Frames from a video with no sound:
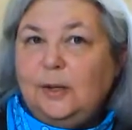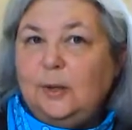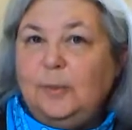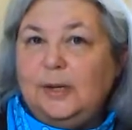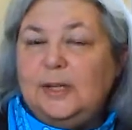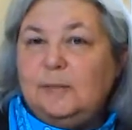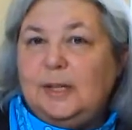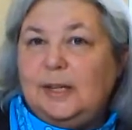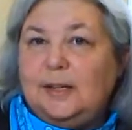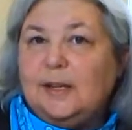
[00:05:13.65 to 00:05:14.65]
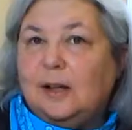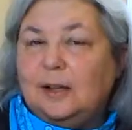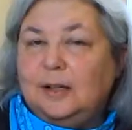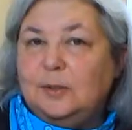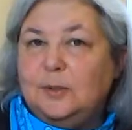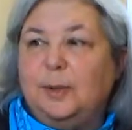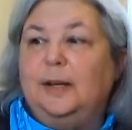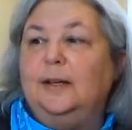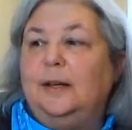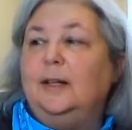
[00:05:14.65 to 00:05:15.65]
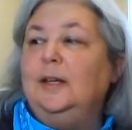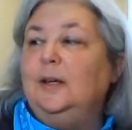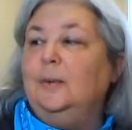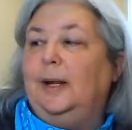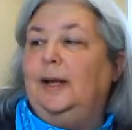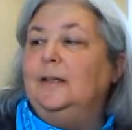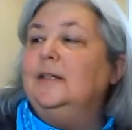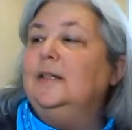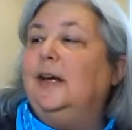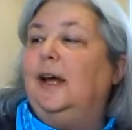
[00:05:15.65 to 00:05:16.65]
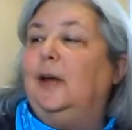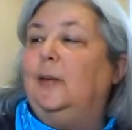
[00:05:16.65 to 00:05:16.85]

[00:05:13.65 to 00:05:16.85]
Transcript: who brings me these all year round